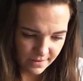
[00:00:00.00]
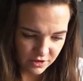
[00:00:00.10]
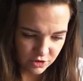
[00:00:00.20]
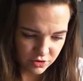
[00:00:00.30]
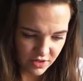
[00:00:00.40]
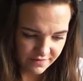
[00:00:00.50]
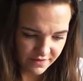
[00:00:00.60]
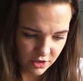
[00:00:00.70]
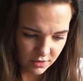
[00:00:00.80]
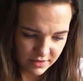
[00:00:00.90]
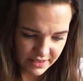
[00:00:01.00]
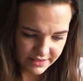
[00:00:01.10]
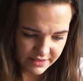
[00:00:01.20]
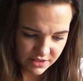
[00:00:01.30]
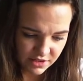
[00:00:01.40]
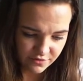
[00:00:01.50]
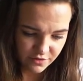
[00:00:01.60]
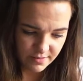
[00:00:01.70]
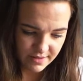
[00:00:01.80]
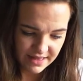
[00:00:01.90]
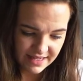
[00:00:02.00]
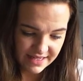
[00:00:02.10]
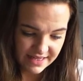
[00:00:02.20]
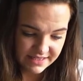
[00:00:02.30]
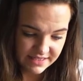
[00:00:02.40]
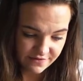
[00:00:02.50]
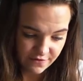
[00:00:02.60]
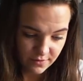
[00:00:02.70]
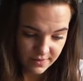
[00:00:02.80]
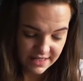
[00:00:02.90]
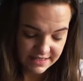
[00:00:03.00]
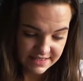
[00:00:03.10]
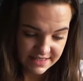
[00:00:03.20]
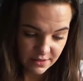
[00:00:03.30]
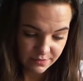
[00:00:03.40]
Trivit Complex, a soft creamy clay cleanser formulated to help